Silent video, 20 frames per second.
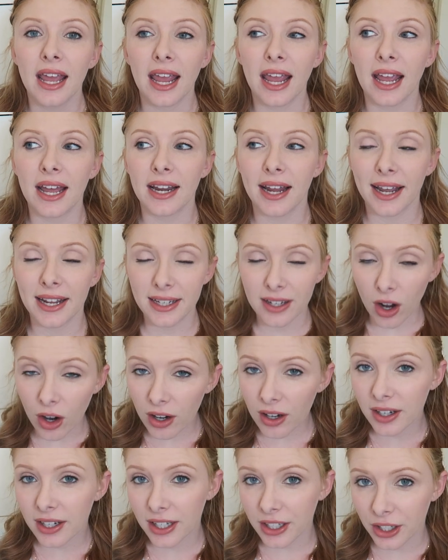and I
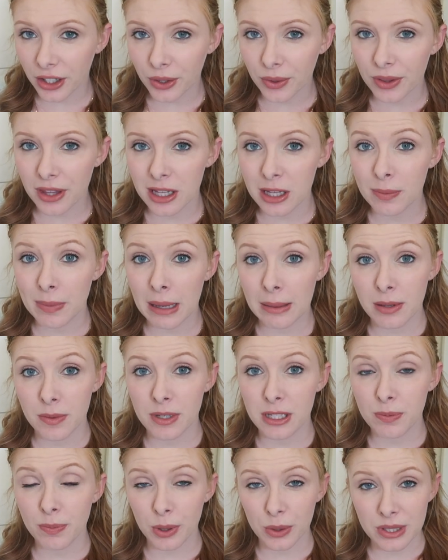already knew that the baby
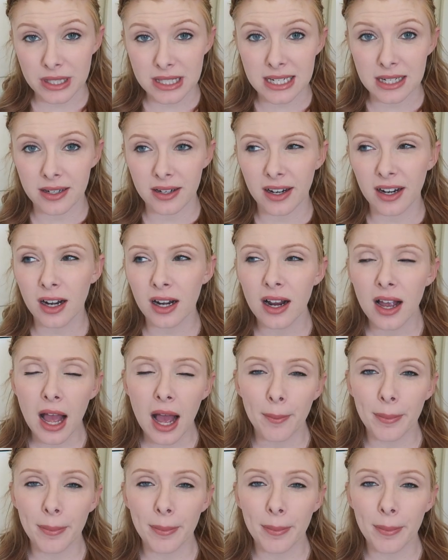was posterior,